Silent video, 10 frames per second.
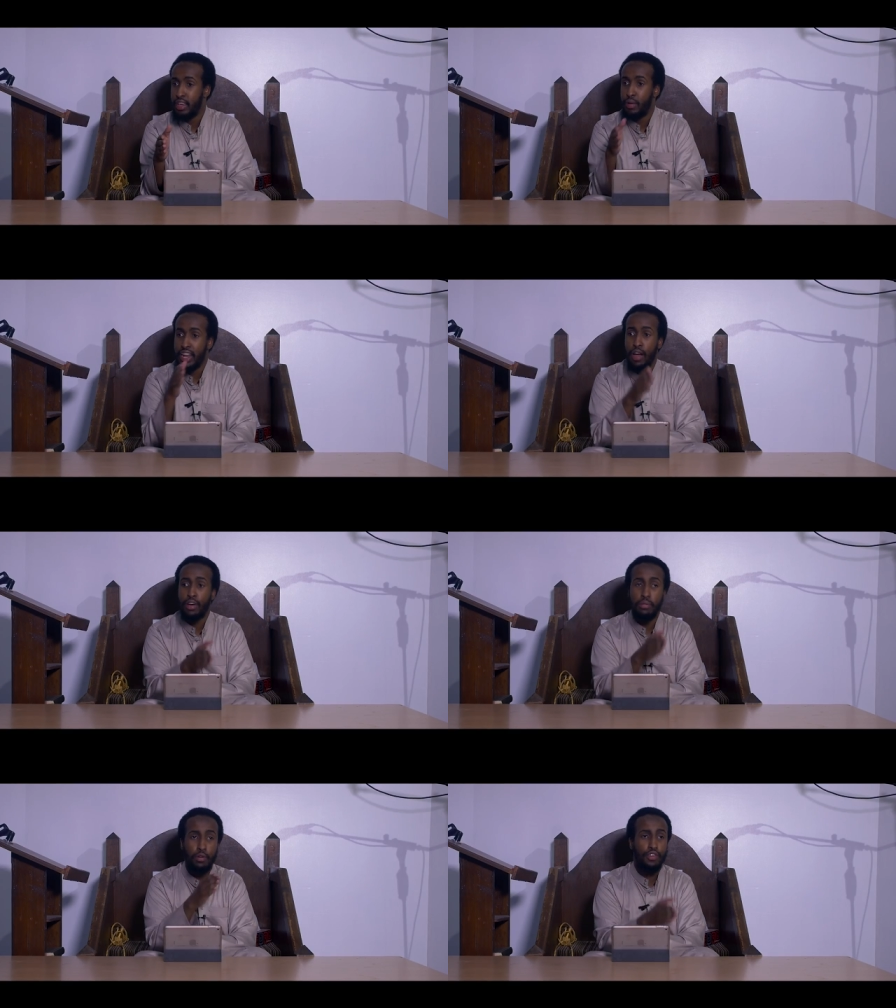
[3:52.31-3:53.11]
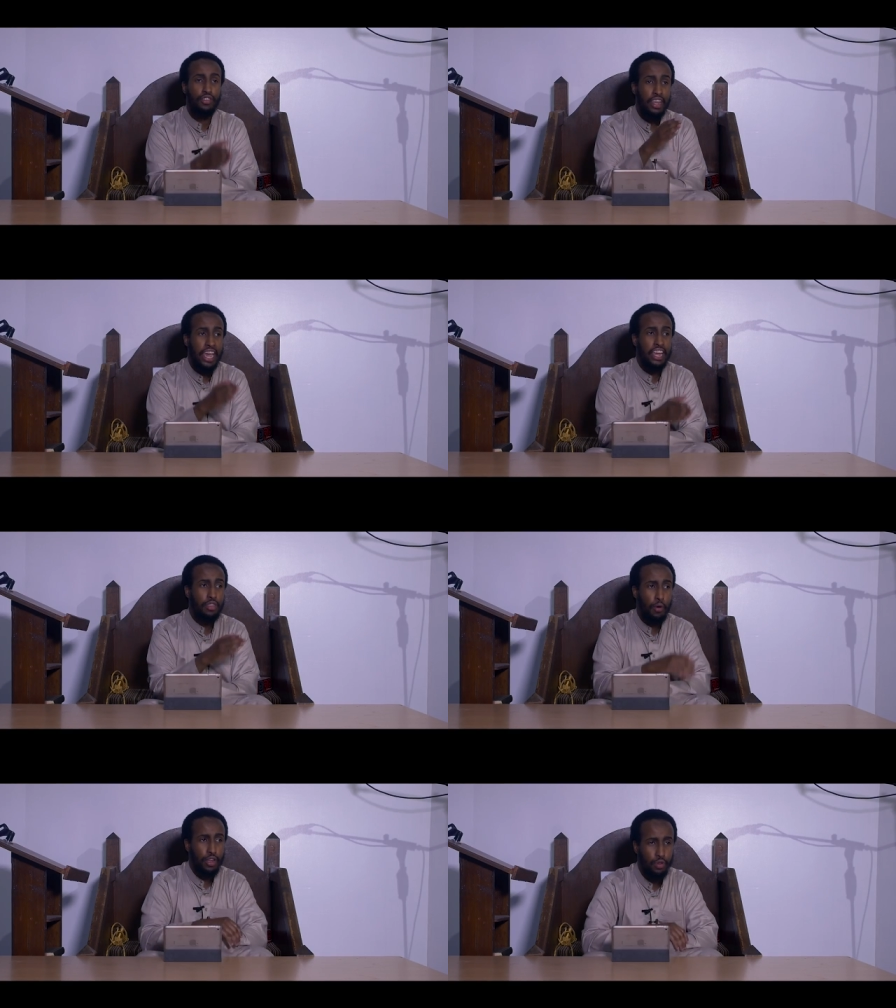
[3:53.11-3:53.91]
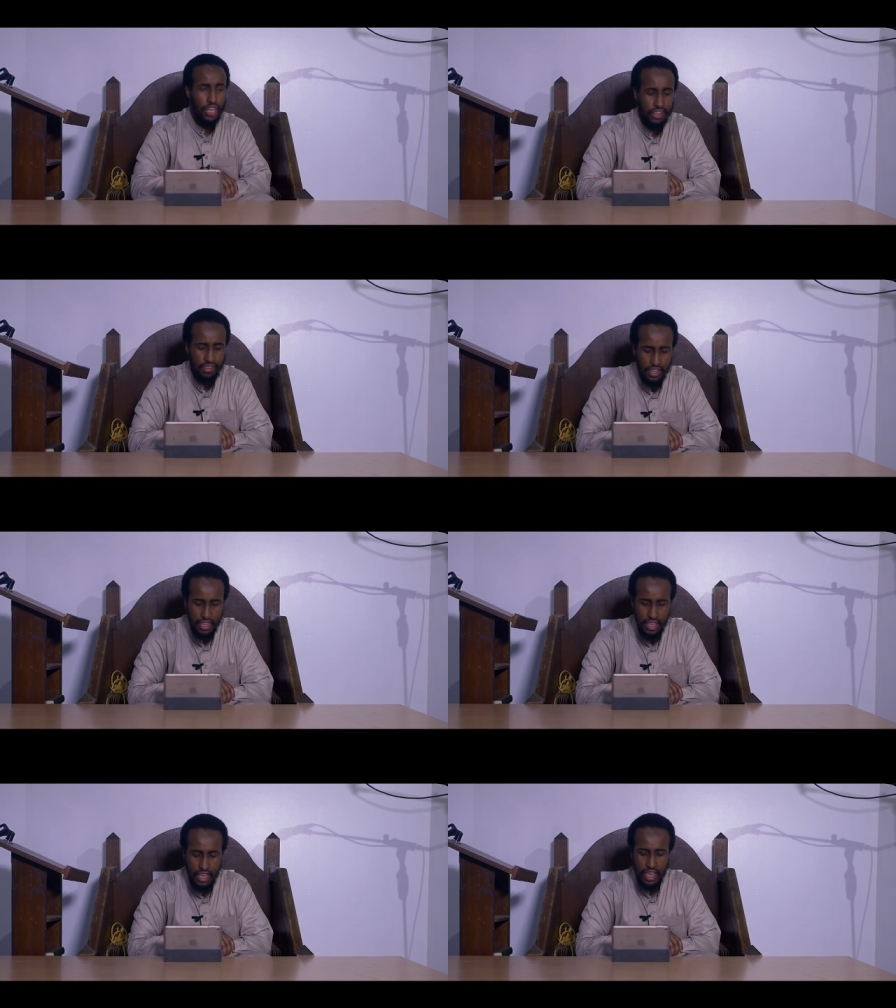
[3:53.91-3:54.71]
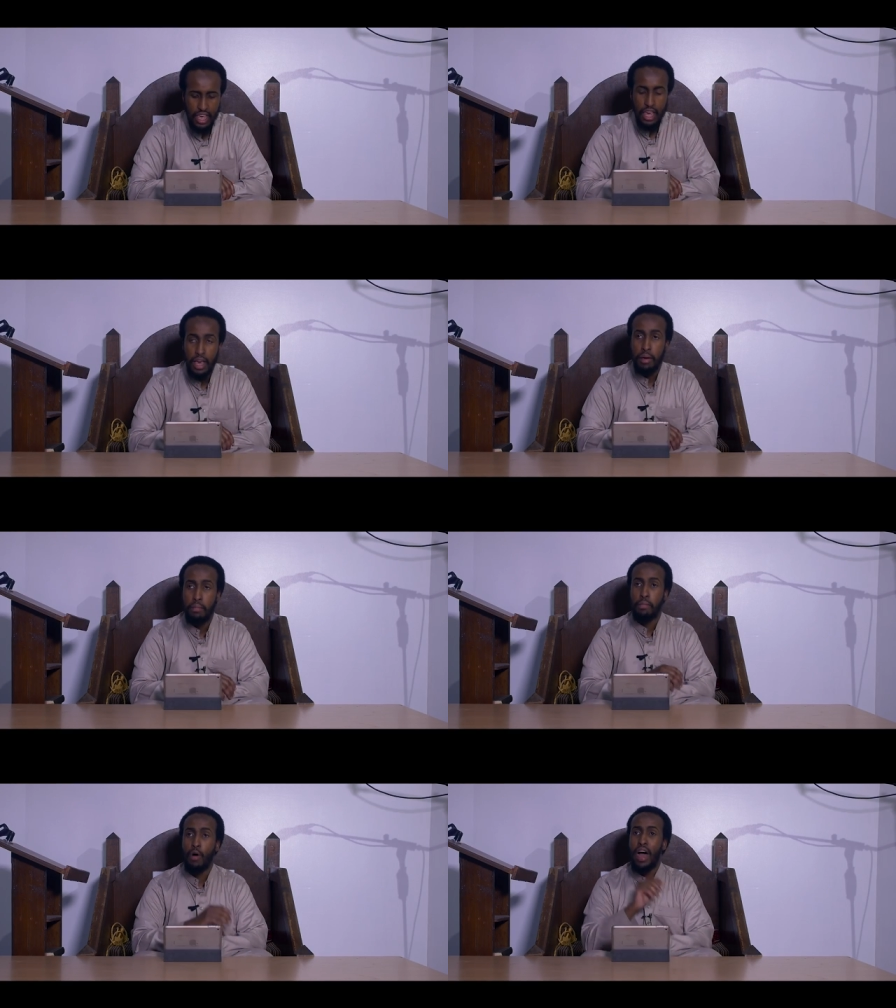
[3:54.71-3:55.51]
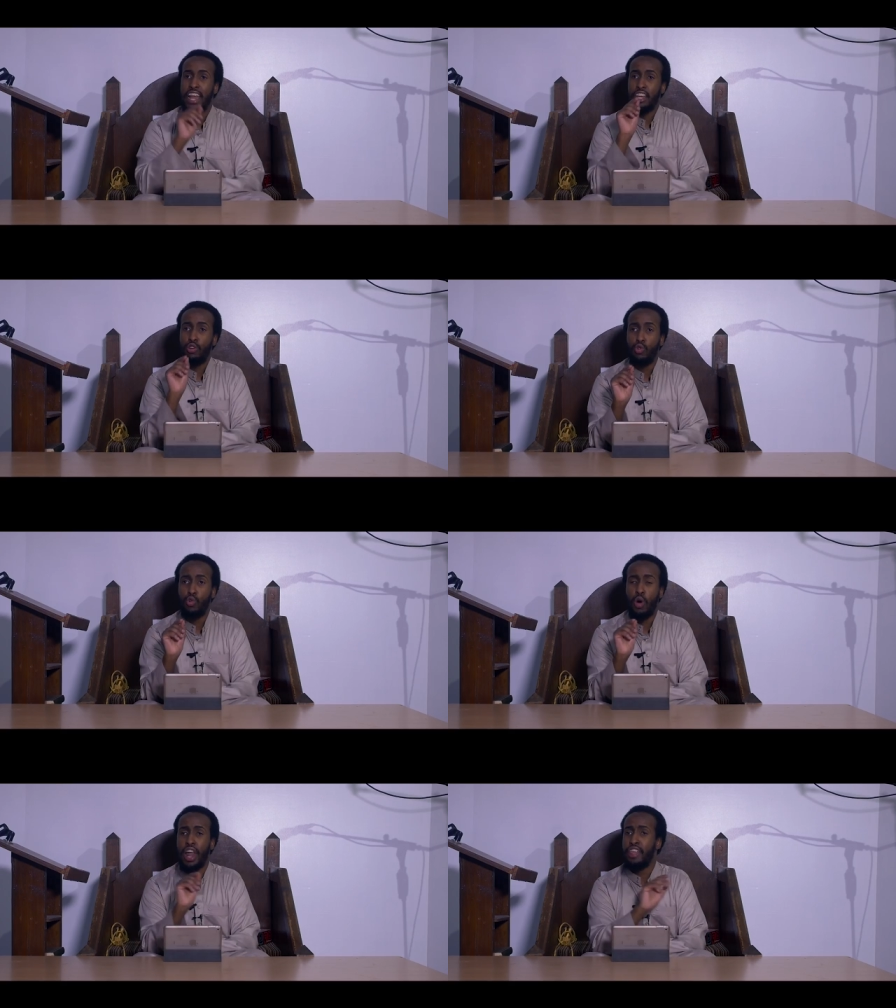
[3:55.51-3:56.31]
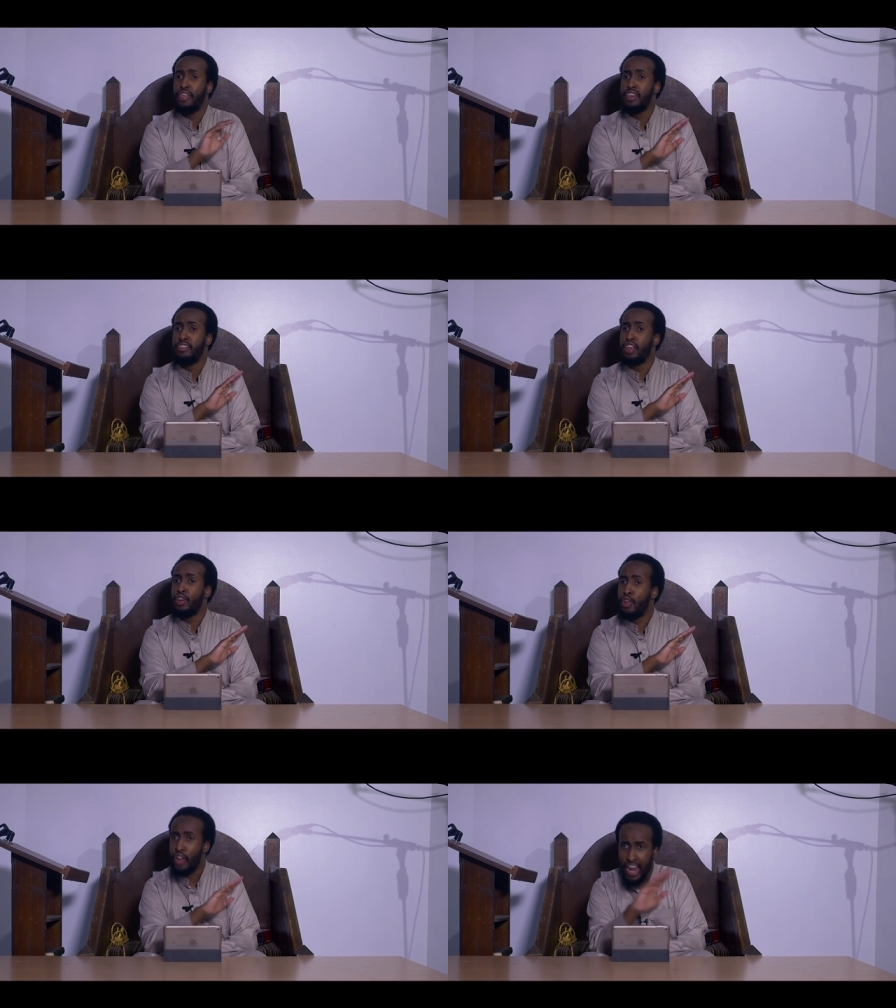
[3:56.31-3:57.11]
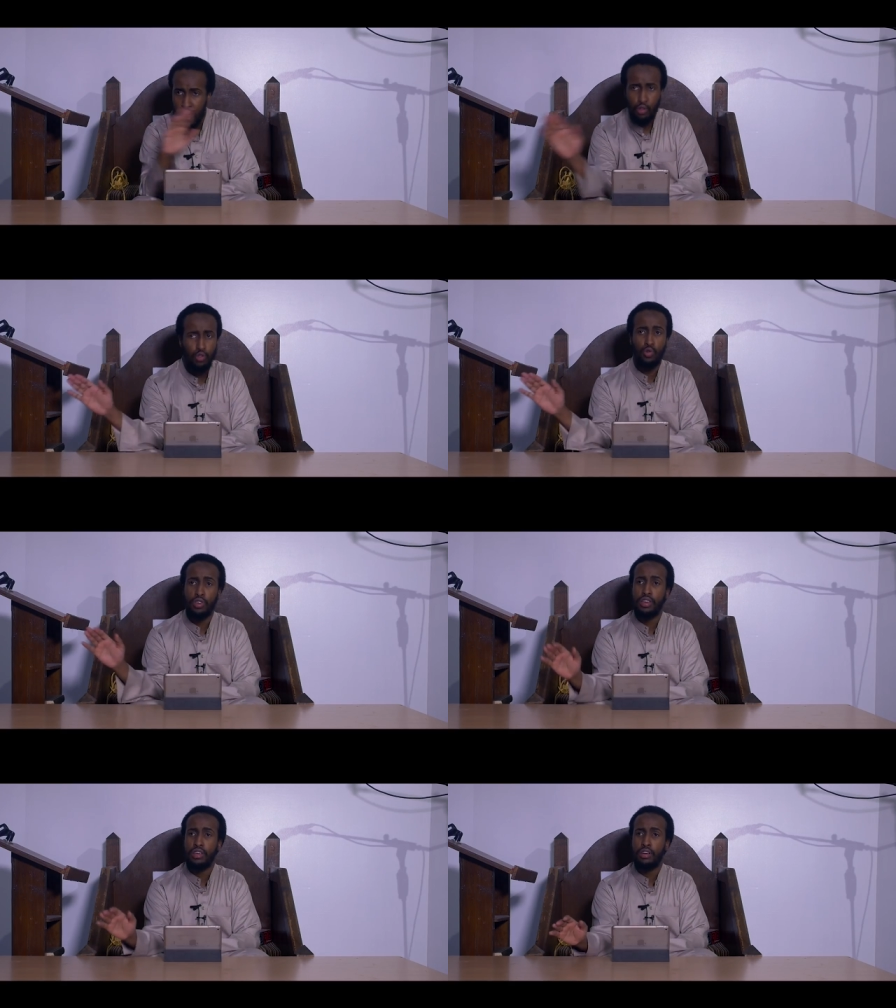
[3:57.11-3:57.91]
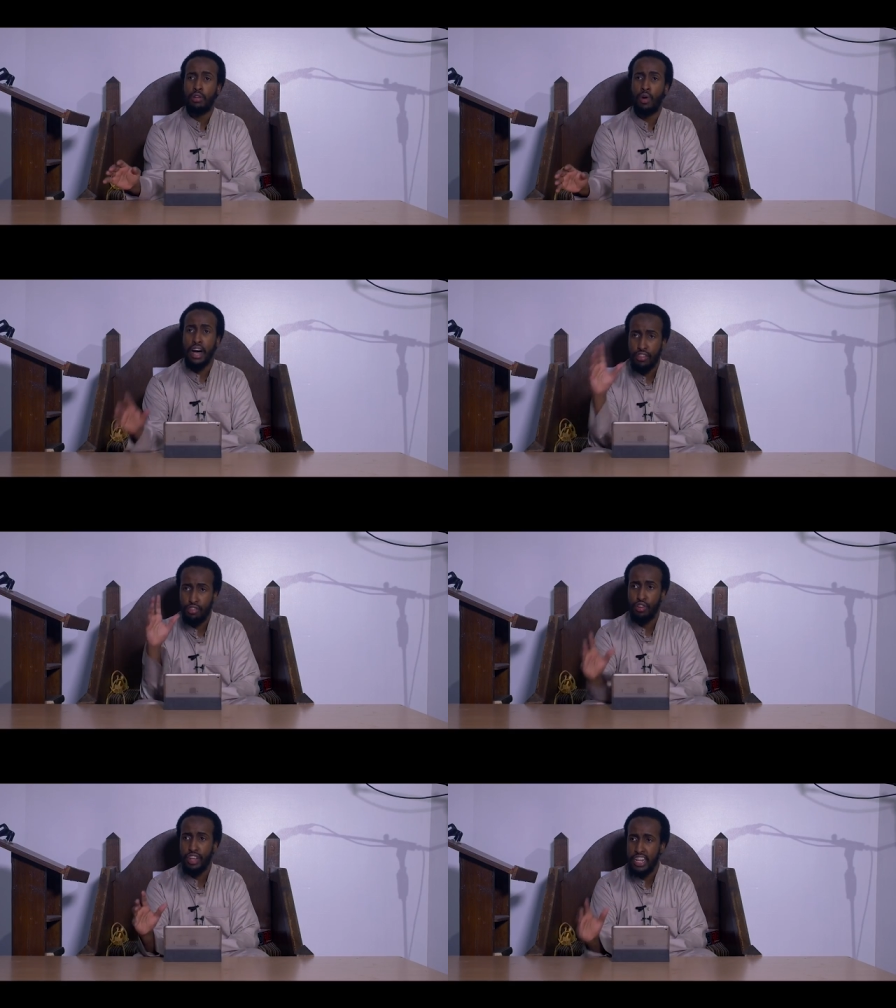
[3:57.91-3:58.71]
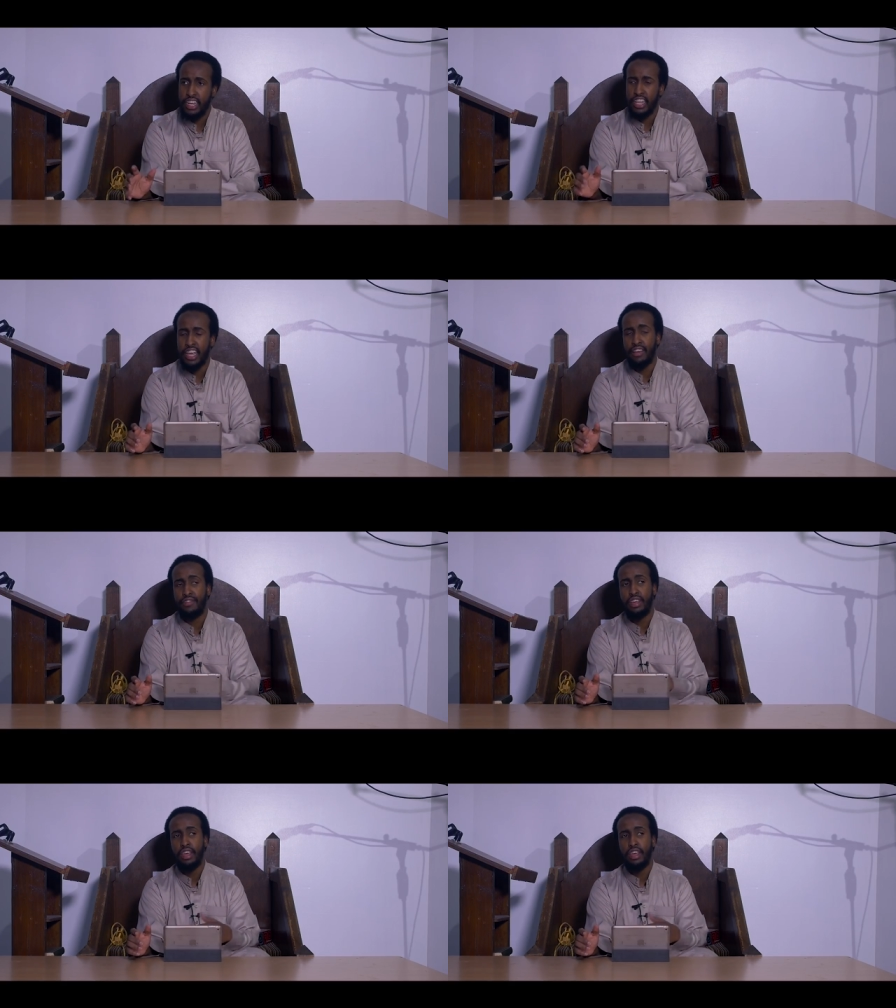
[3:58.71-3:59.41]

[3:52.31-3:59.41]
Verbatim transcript: We're now going to move on to the eighth point, which is mawani'uhu. What are the things that you're not allowed to do whilst you're in i'tikaf?